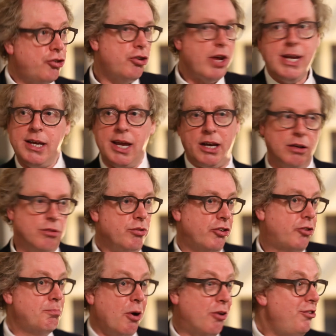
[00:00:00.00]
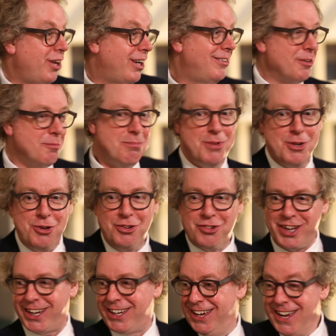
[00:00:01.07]
shaking and responding to
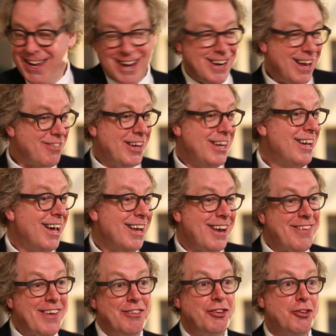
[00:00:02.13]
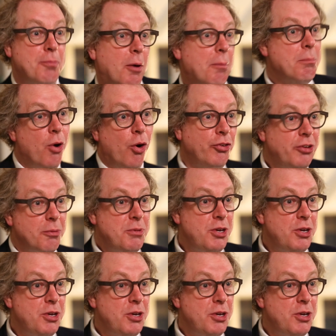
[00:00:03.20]
music. Now, they, now they respond more to